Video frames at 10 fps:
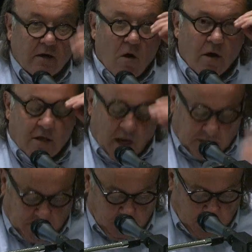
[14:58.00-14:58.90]

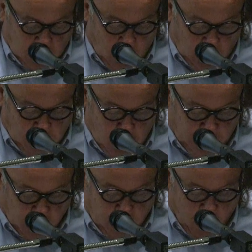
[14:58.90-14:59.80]
context that MacDonald moved
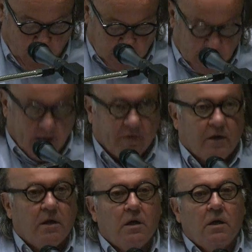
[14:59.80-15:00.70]
to appoint Davin
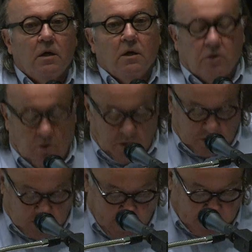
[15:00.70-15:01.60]
to
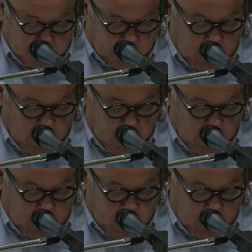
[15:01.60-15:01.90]
assess